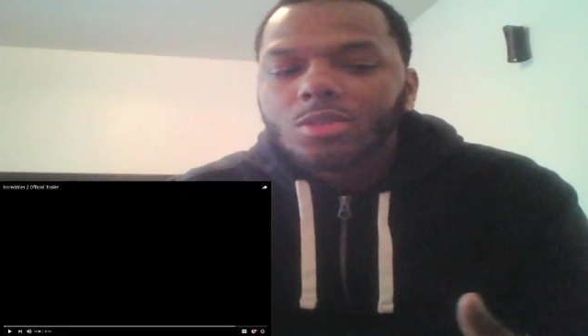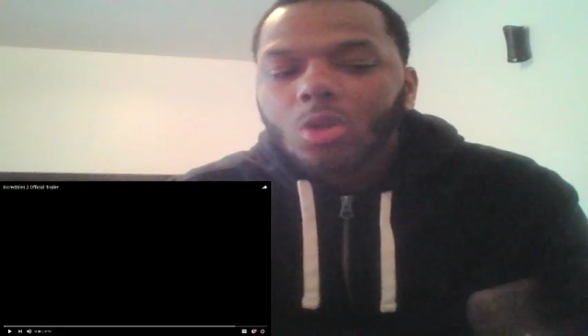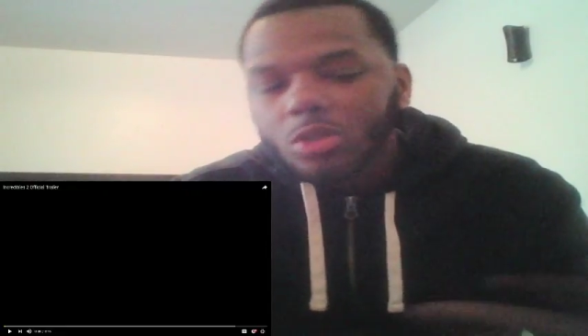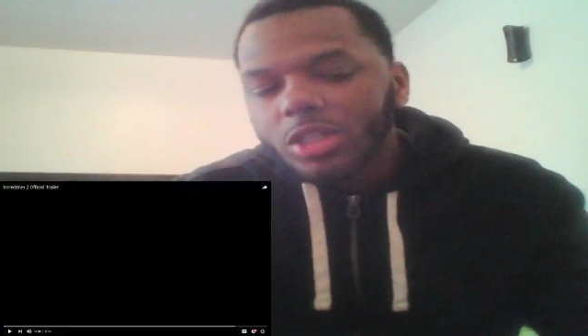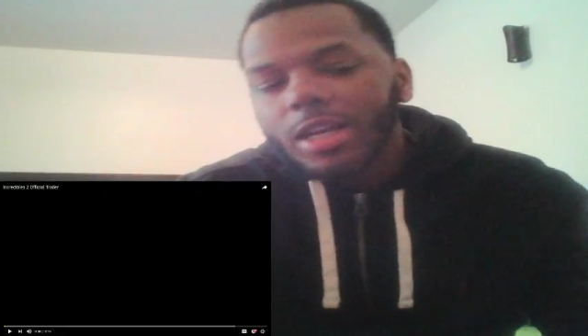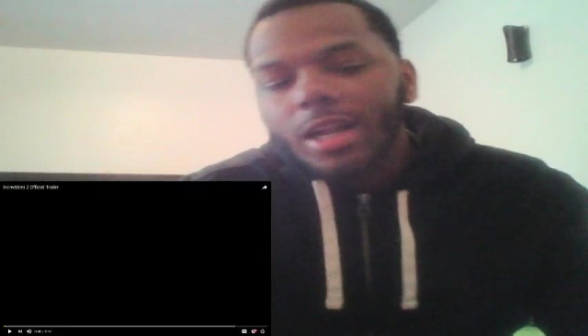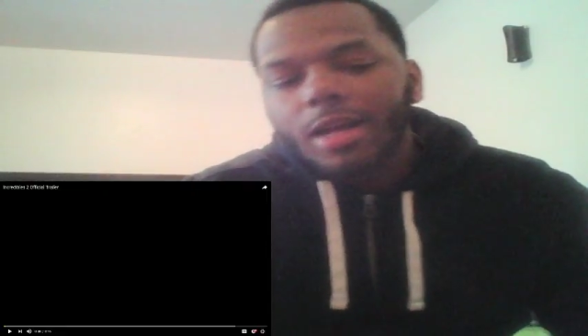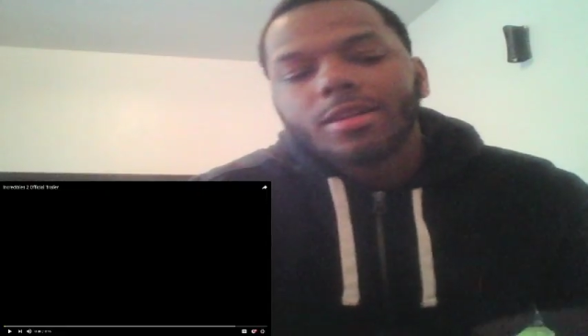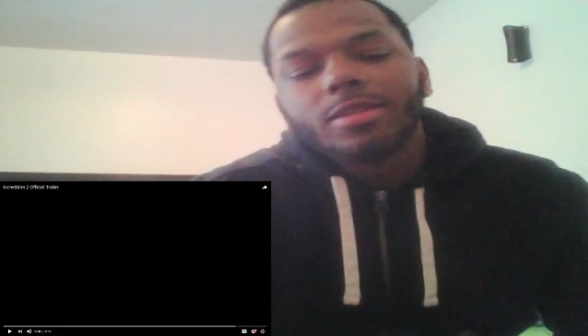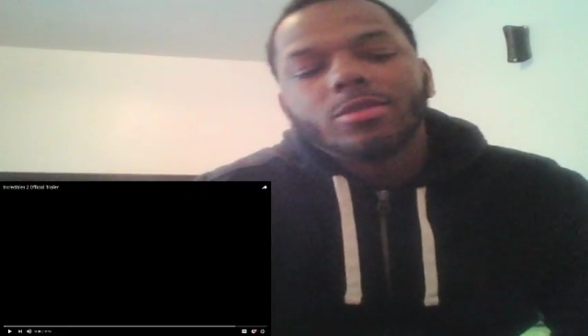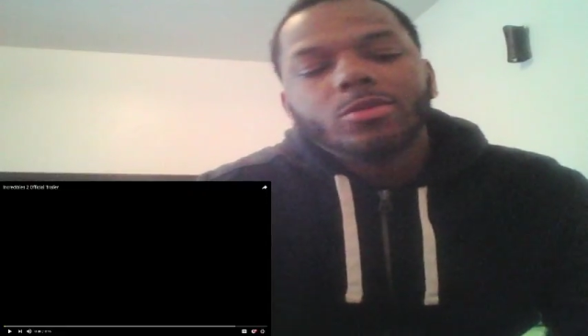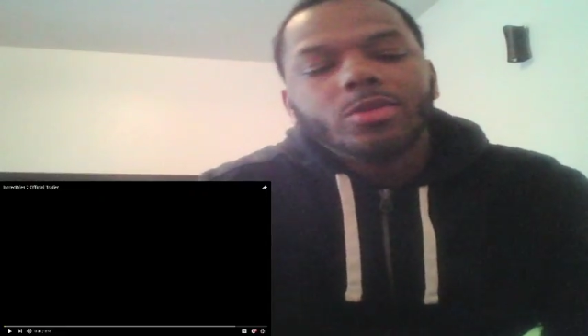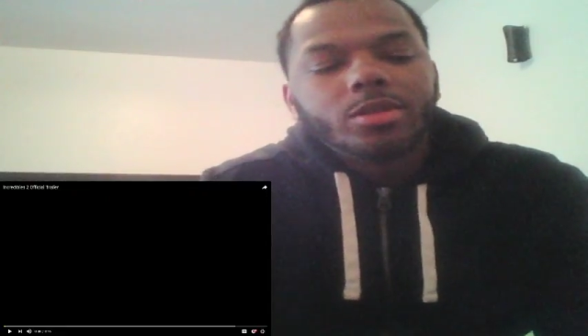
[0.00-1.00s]
go check it out
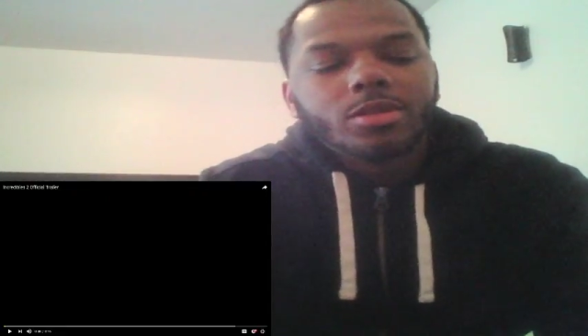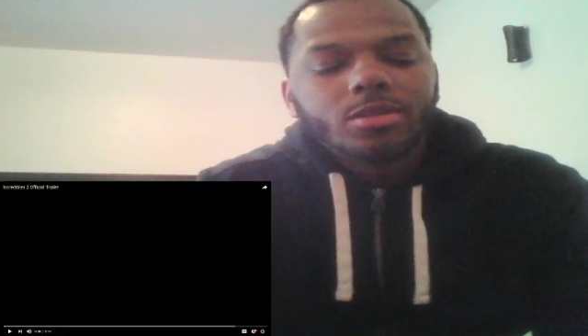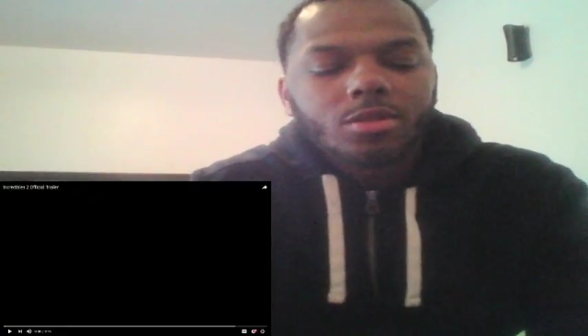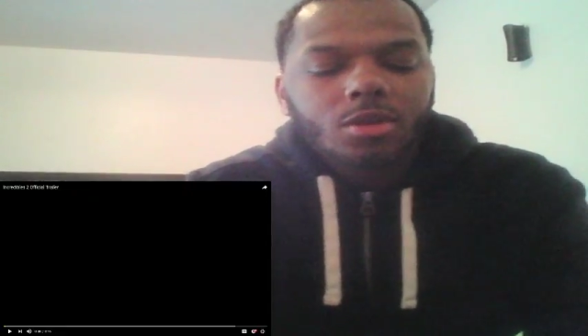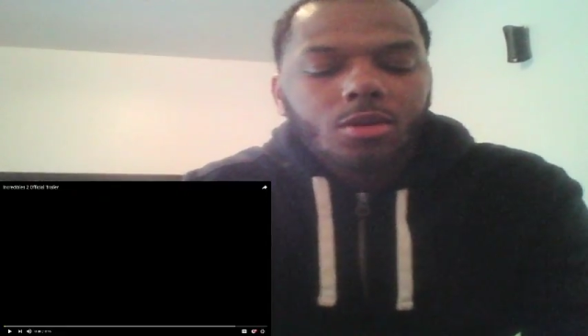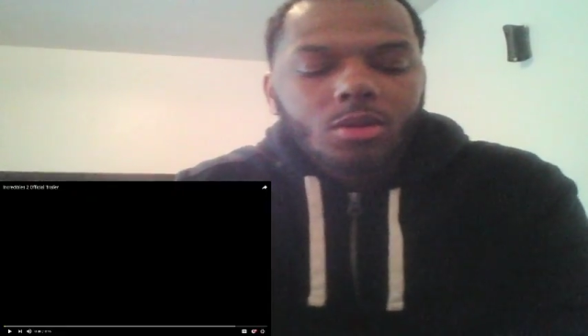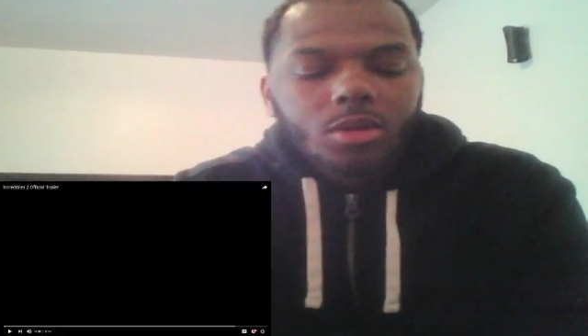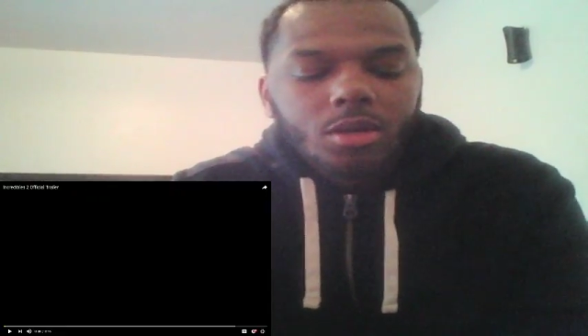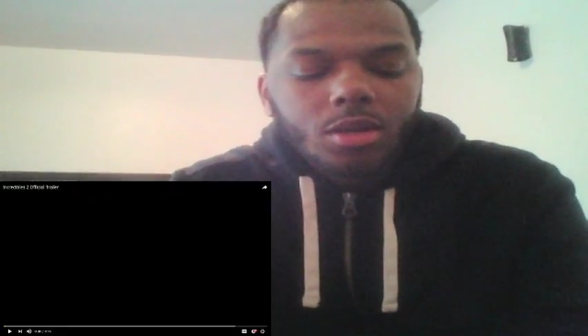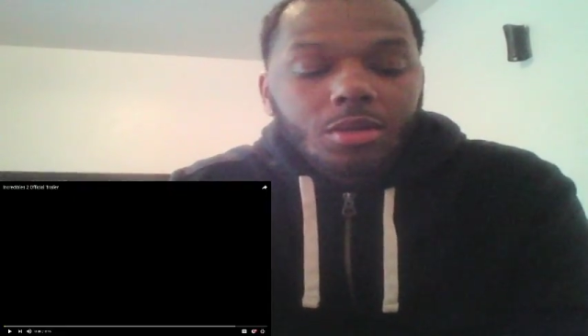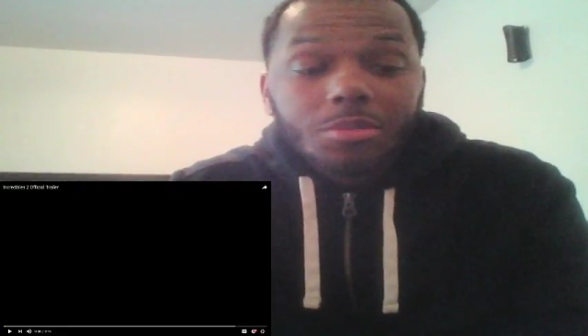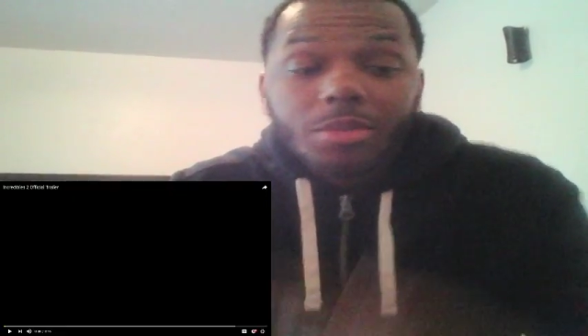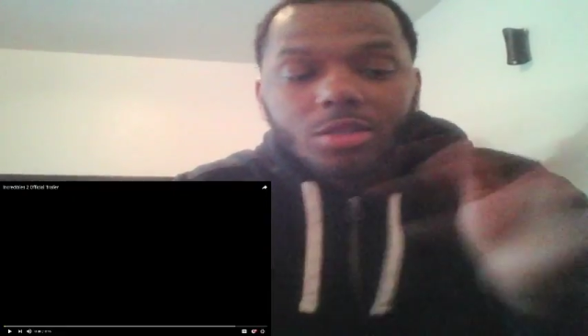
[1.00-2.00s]
next week. So
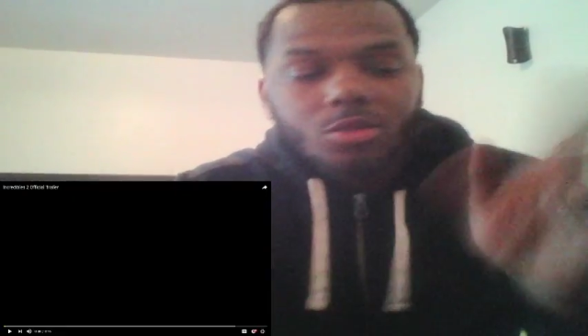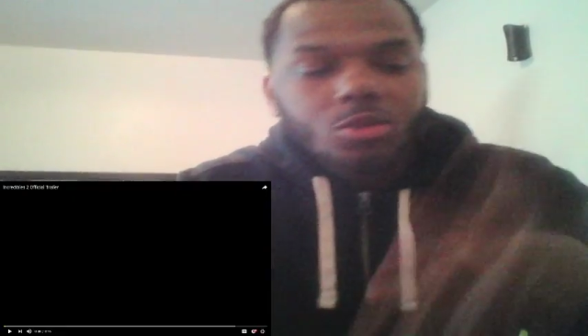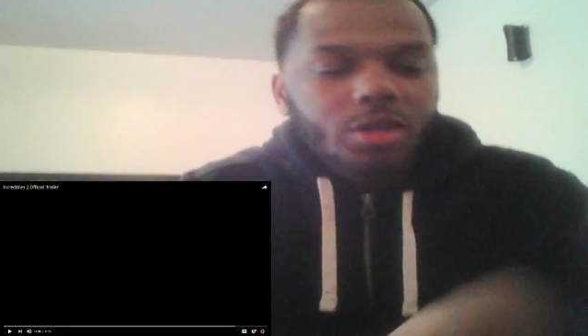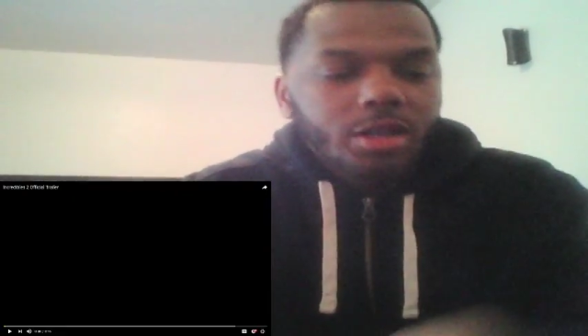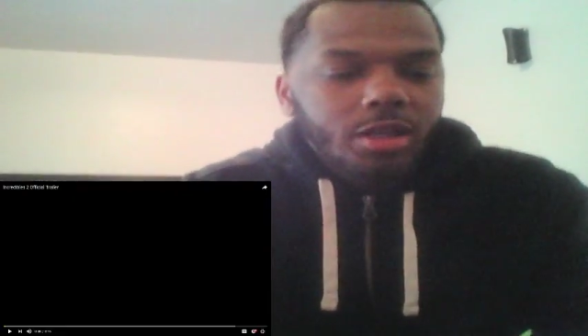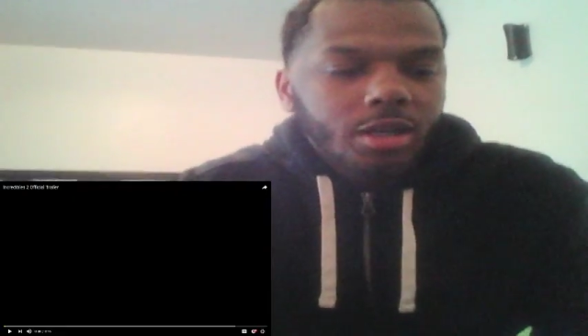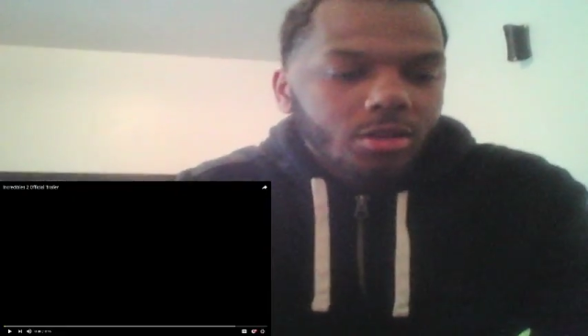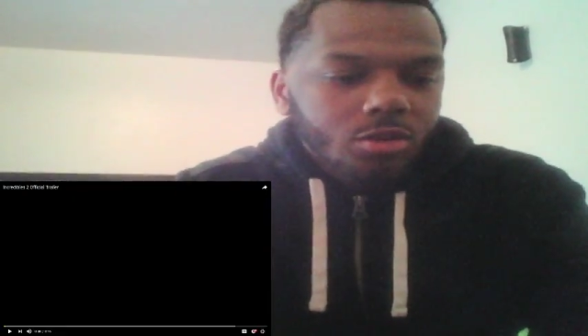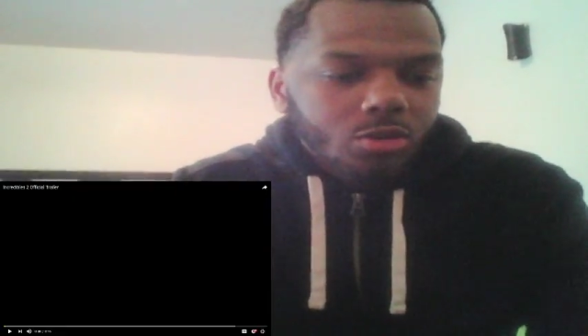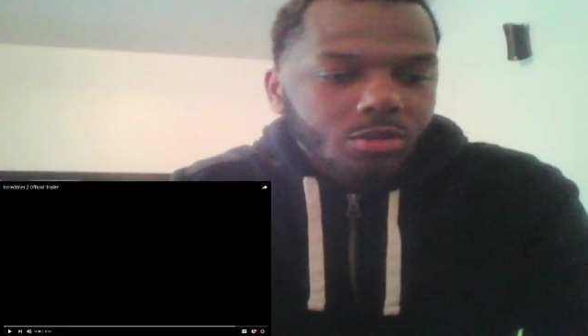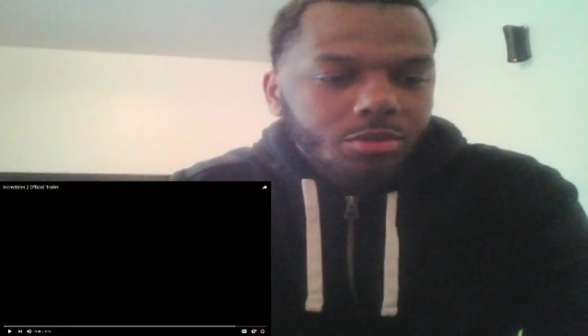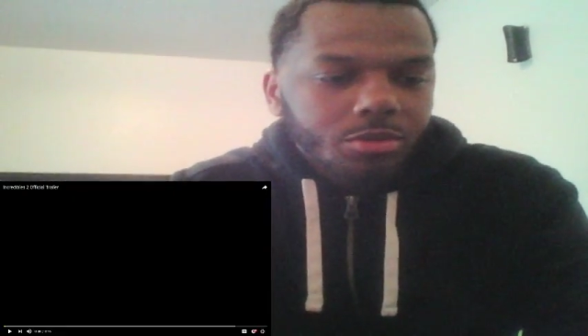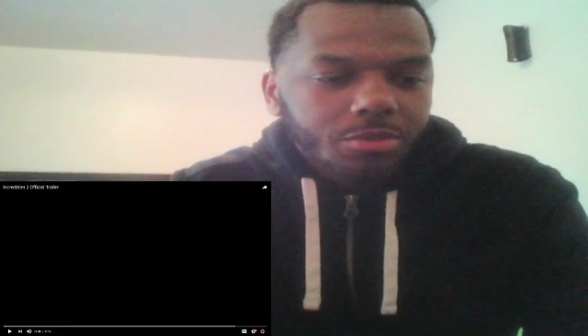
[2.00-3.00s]
let's go ahead and get
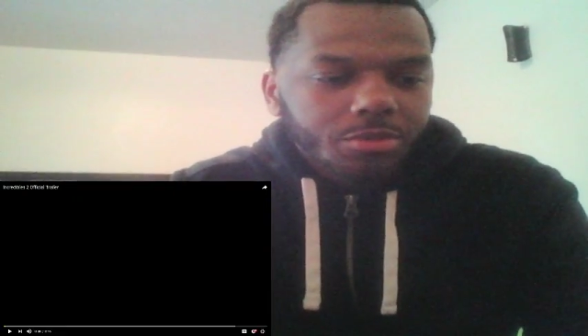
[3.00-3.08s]
into it.